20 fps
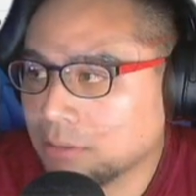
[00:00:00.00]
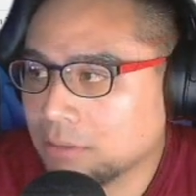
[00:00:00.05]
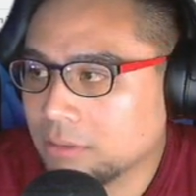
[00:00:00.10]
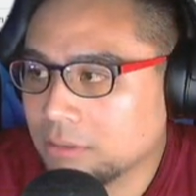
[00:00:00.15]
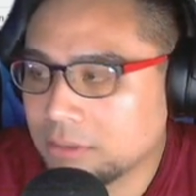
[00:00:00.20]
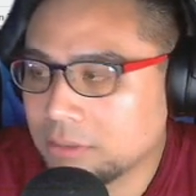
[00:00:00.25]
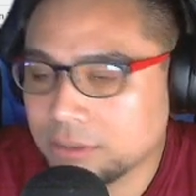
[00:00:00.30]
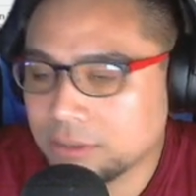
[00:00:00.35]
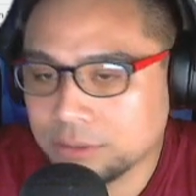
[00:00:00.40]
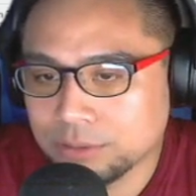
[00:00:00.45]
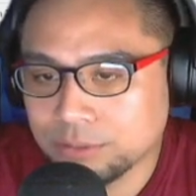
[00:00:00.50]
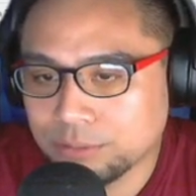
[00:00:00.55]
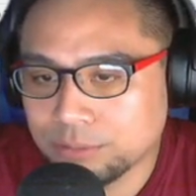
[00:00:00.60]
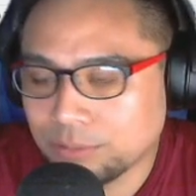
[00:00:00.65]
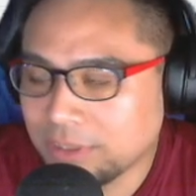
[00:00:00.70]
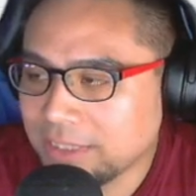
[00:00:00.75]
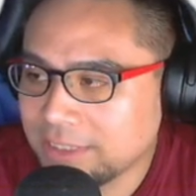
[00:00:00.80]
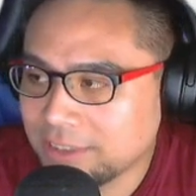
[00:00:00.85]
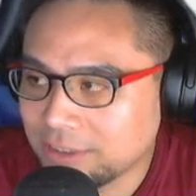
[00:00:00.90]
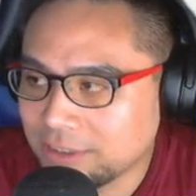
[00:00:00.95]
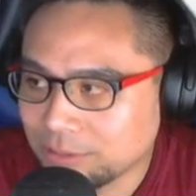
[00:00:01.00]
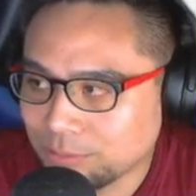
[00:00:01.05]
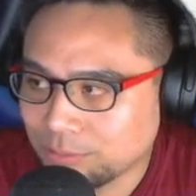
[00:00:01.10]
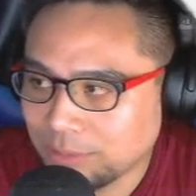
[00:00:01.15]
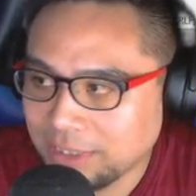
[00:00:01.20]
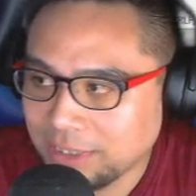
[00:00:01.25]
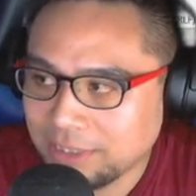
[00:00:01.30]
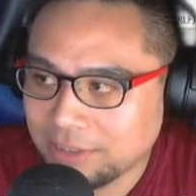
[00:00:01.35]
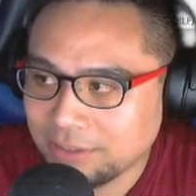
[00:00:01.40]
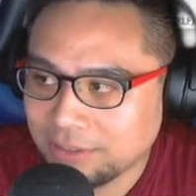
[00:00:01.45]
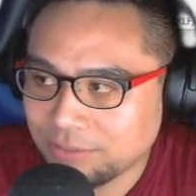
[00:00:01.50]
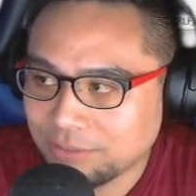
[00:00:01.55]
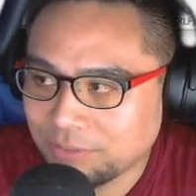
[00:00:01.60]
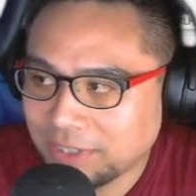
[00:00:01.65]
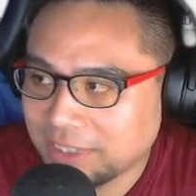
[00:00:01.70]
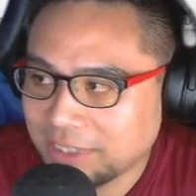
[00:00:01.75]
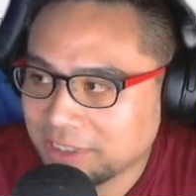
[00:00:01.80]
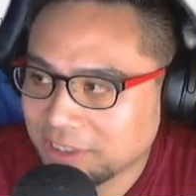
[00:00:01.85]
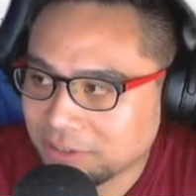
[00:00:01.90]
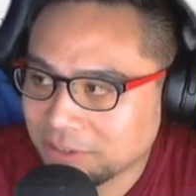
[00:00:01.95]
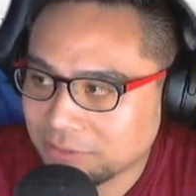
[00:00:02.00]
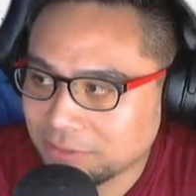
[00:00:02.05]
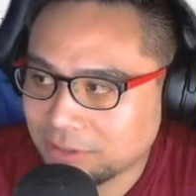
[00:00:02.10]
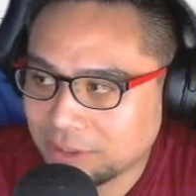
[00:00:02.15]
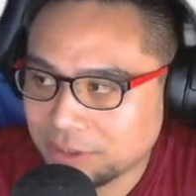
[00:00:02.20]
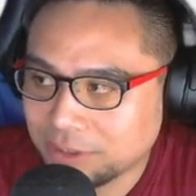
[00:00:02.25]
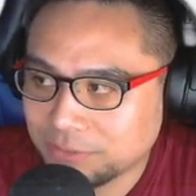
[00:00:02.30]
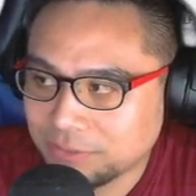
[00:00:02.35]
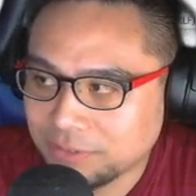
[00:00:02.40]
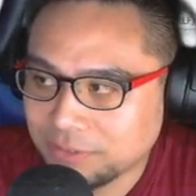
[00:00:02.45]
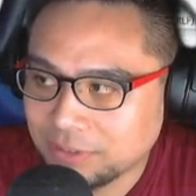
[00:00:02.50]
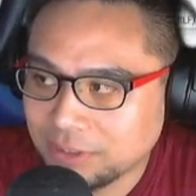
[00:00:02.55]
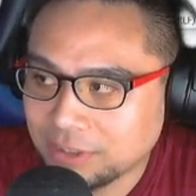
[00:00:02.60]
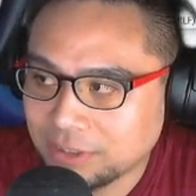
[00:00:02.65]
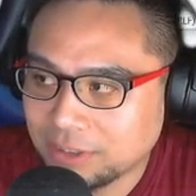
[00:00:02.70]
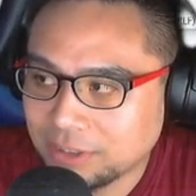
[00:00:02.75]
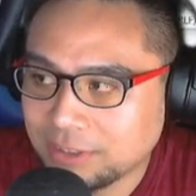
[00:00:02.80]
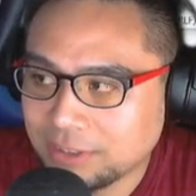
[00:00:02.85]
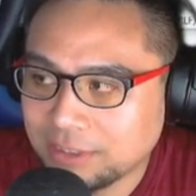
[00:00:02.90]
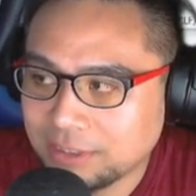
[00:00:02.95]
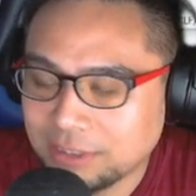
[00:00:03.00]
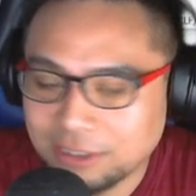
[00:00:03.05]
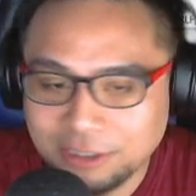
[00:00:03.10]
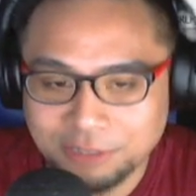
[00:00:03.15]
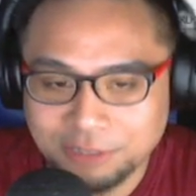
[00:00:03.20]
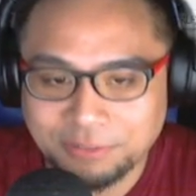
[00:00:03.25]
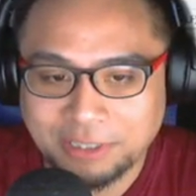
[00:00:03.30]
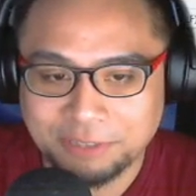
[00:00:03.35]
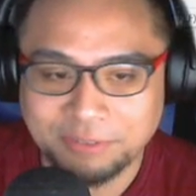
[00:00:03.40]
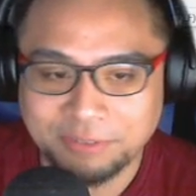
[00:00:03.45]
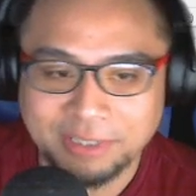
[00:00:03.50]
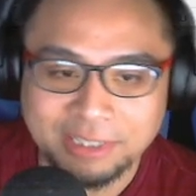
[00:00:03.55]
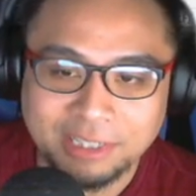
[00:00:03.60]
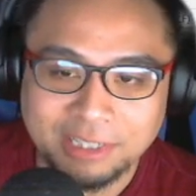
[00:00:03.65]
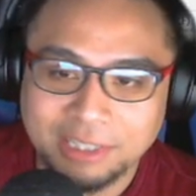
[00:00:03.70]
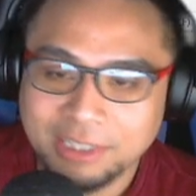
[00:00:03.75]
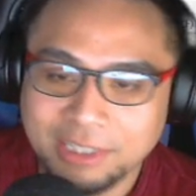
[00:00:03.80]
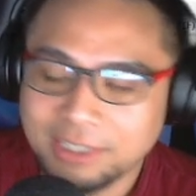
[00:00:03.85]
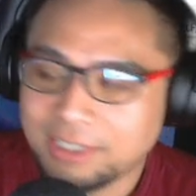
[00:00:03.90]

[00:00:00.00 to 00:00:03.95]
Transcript: So what is the weight value of an artifact fed?